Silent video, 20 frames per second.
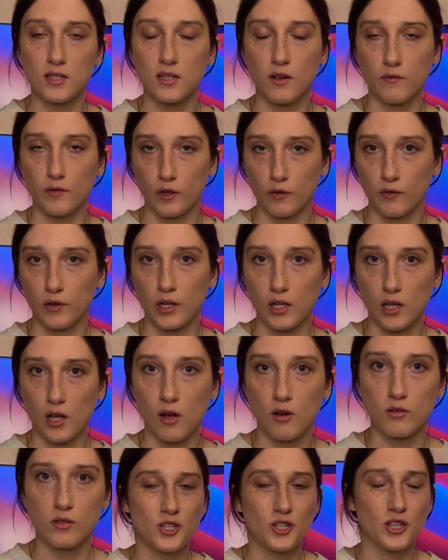of your
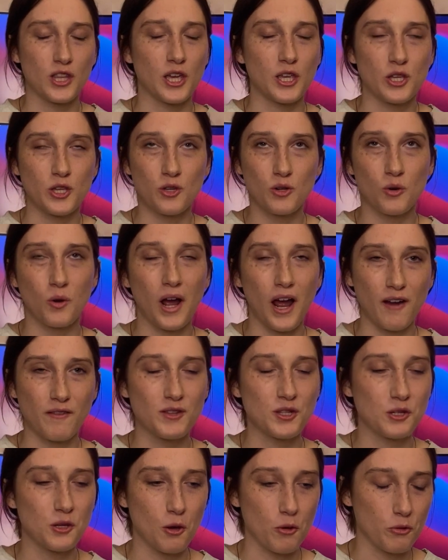video so that you don't have
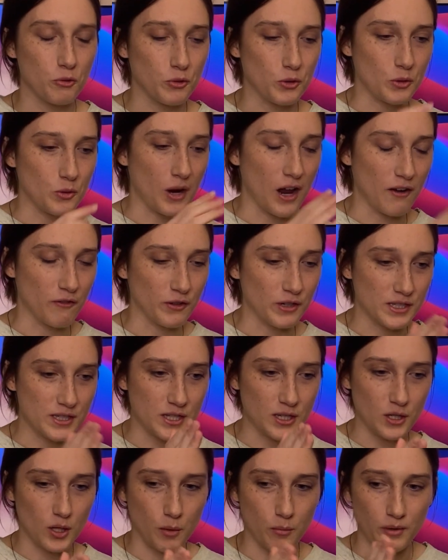to go through every
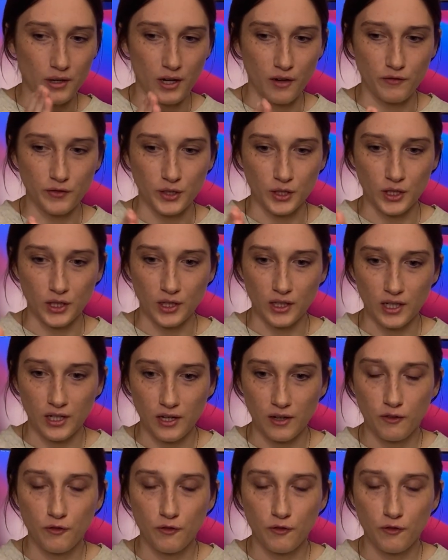single bit of your